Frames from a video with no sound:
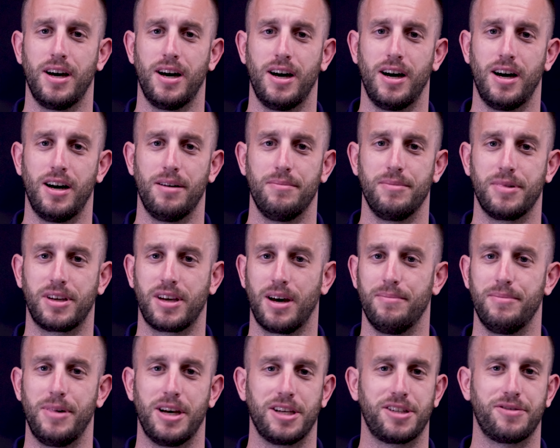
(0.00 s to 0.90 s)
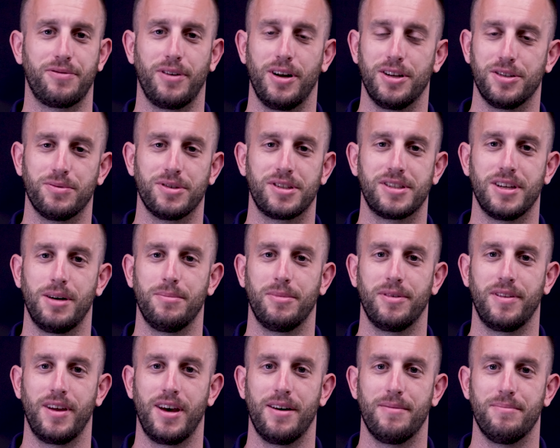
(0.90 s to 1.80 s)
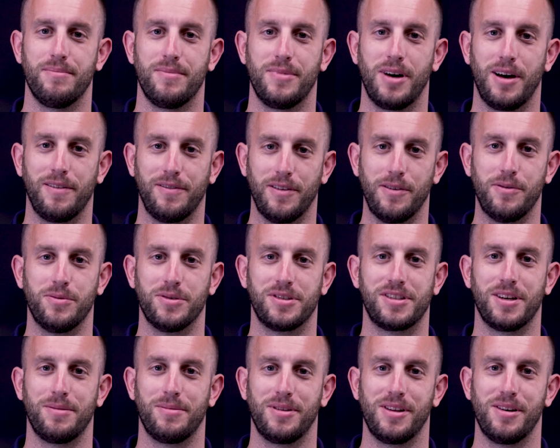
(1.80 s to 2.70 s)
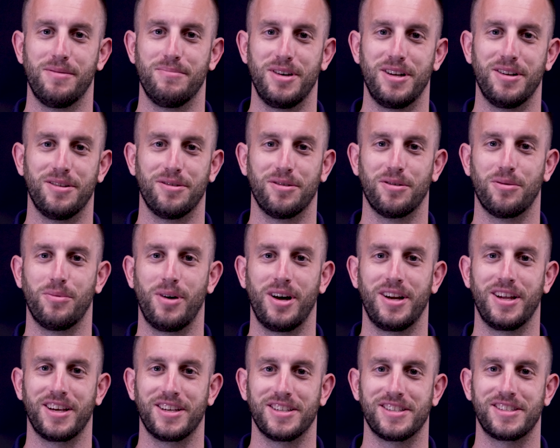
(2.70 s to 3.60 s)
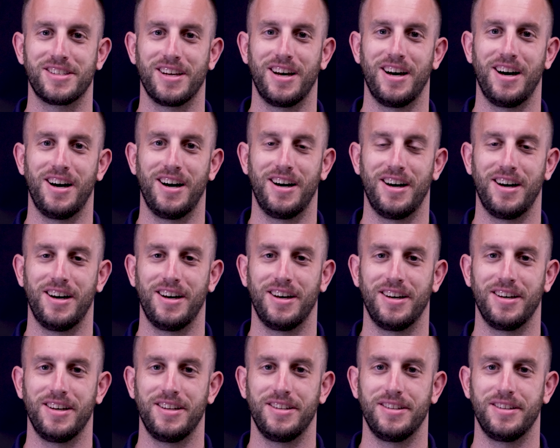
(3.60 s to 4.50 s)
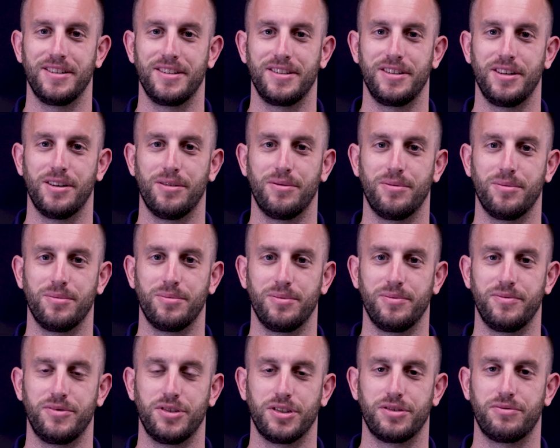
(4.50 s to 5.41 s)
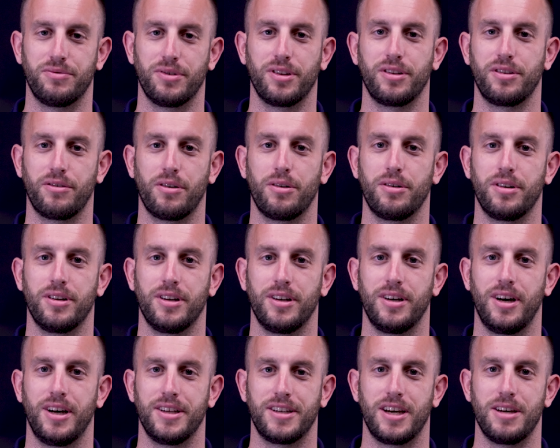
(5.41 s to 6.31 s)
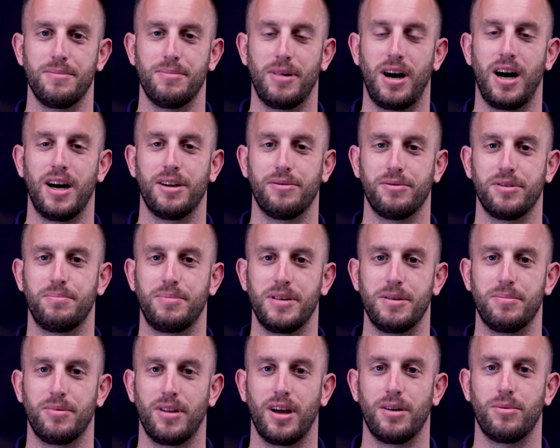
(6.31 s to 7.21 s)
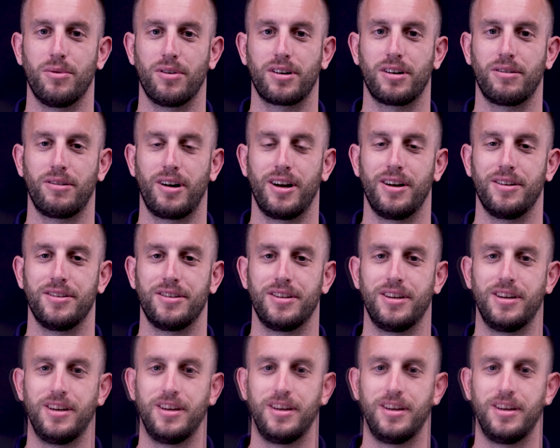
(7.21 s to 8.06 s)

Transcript: um, become best friends with some of them, I've lived with some of them, been to their weddings, uh, and you know, just really learn a, a tight bond with the people I work around.